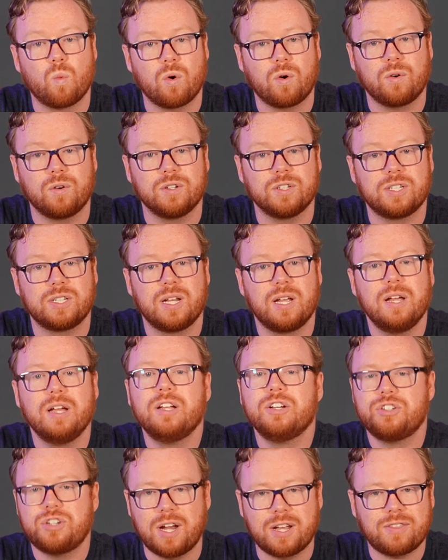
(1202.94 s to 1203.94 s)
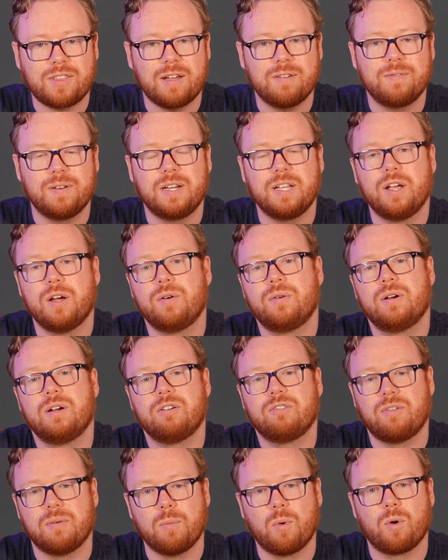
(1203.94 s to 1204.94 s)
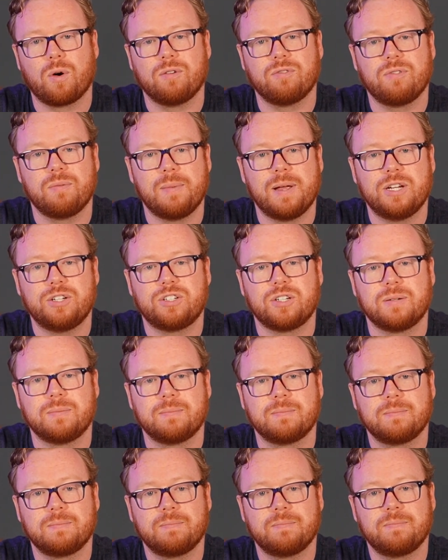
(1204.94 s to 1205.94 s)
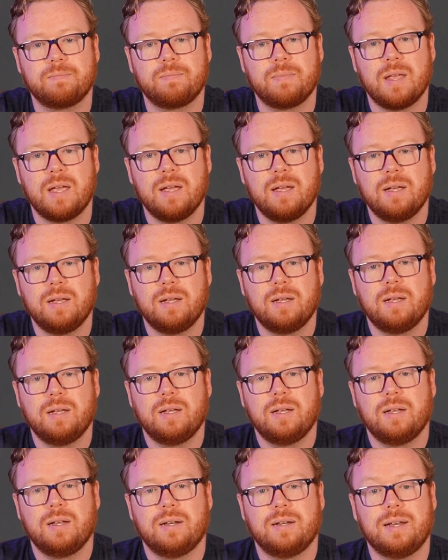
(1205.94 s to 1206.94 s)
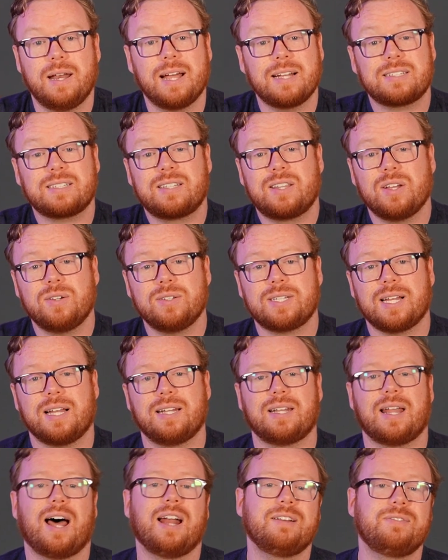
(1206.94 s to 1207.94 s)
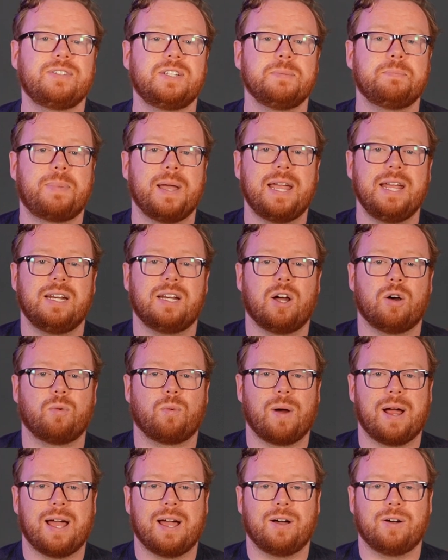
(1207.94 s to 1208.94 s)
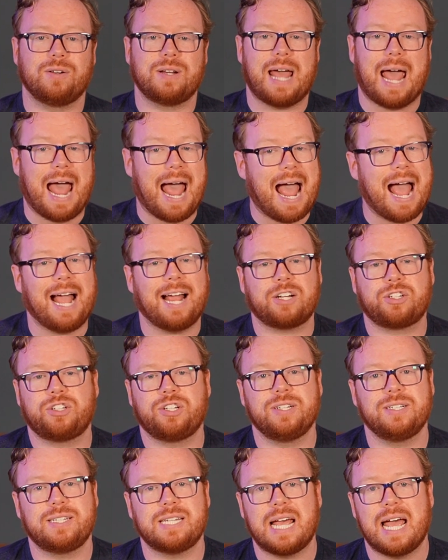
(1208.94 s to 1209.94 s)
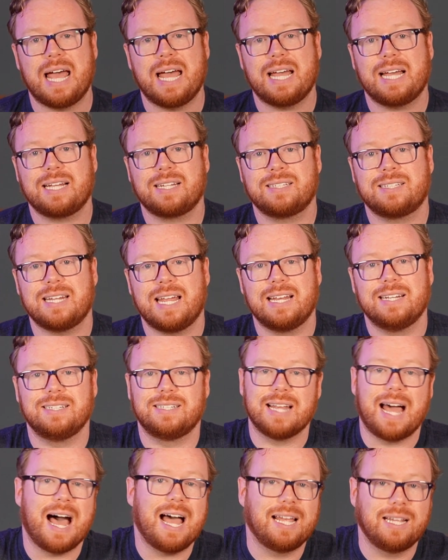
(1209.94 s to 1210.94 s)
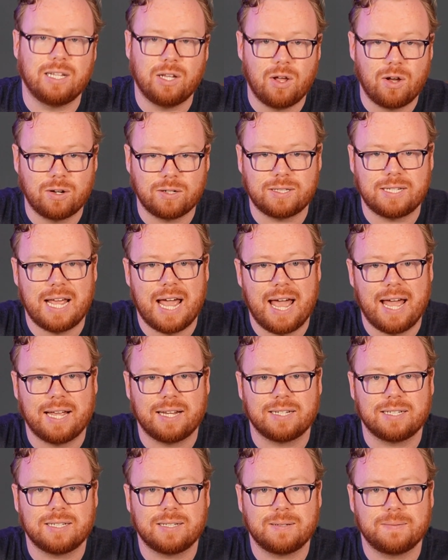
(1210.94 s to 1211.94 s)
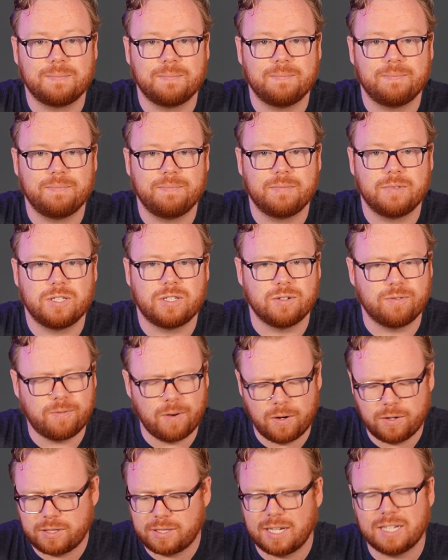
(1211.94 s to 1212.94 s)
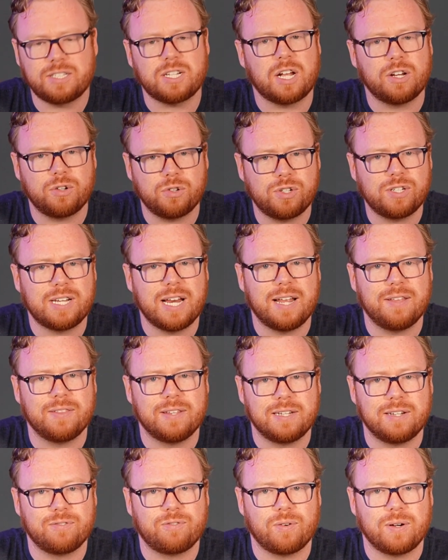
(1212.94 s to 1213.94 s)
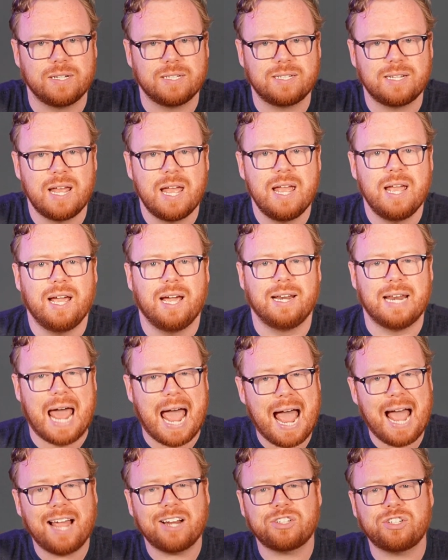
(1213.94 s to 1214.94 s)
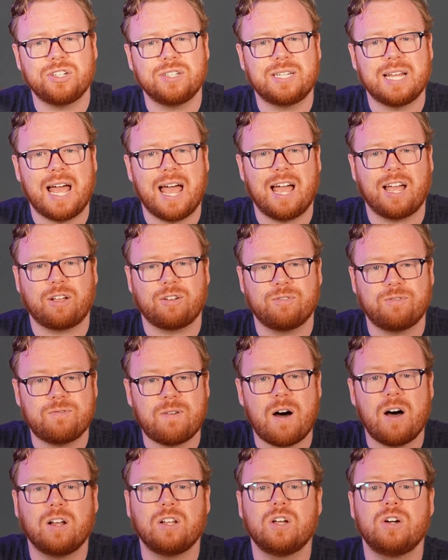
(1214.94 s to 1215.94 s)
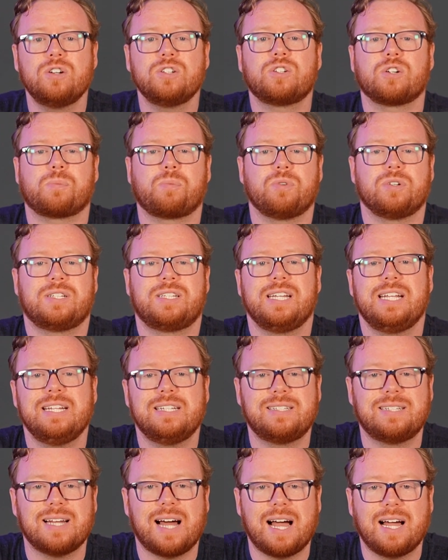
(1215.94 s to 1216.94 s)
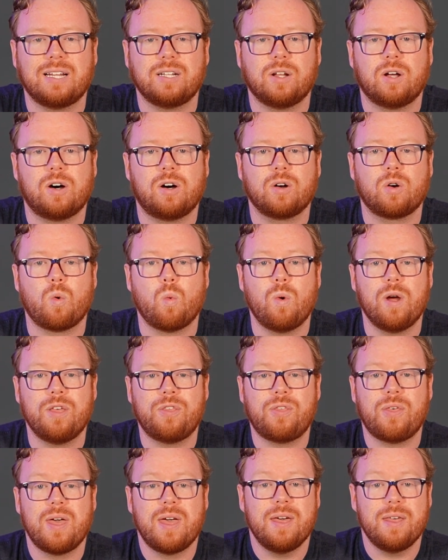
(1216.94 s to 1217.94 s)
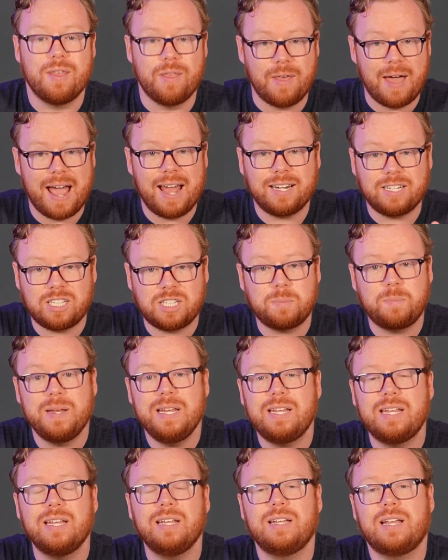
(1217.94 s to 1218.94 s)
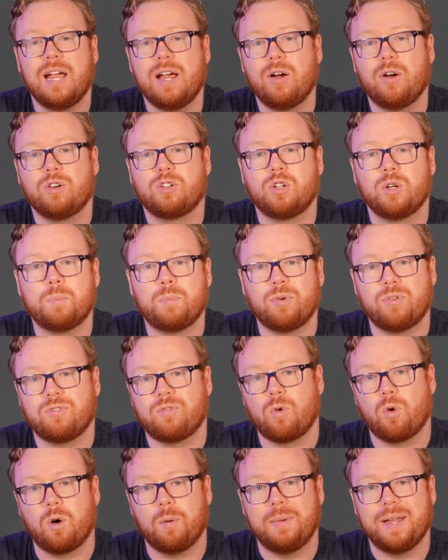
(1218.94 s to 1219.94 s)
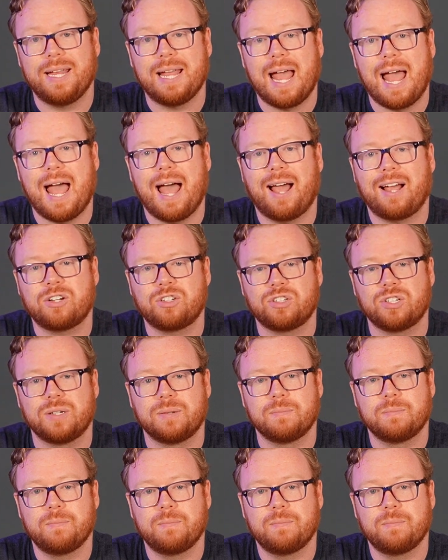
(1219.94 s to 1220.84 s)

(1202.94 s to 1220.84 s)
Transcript: words. Check that video for more information. Next, there's a lot of debate around action tags and dialogue tags. So first, let's understand the difference. An action tag follows or precedes dialogue with that speaking character performing action.